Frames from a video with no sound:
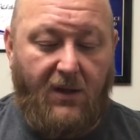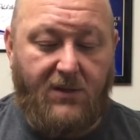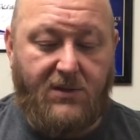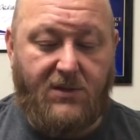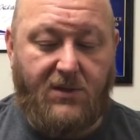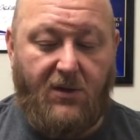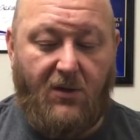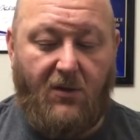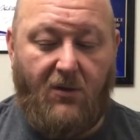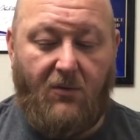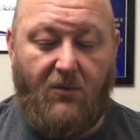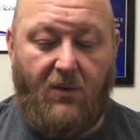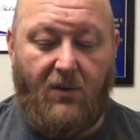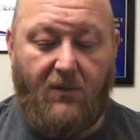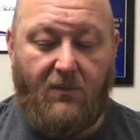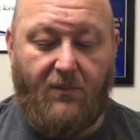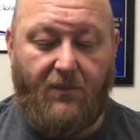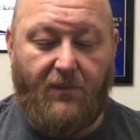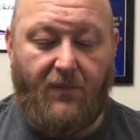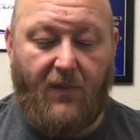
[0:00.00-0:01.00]
So
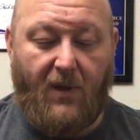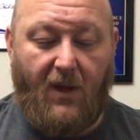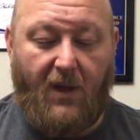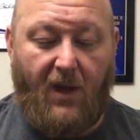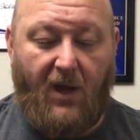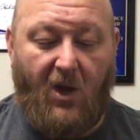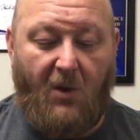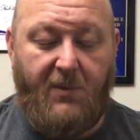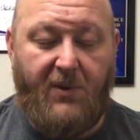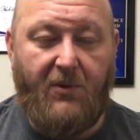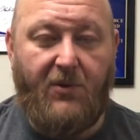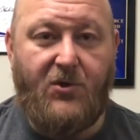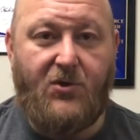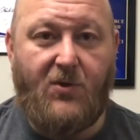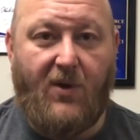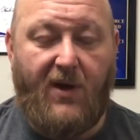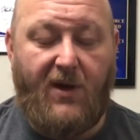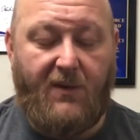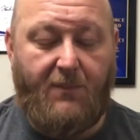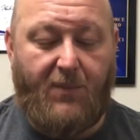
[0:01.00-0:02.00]
I hope you
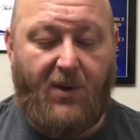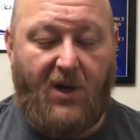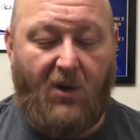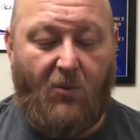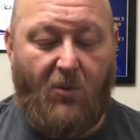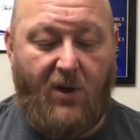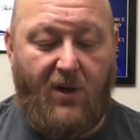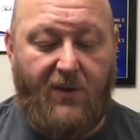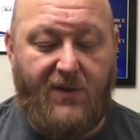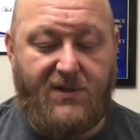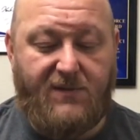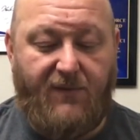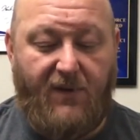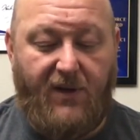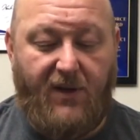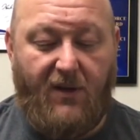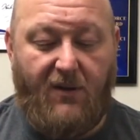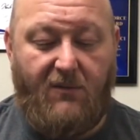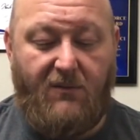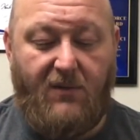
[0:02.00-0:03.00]
enjoyed part one of this
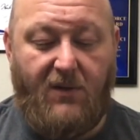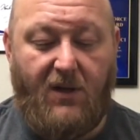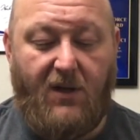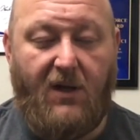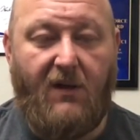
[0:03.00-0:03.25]
video.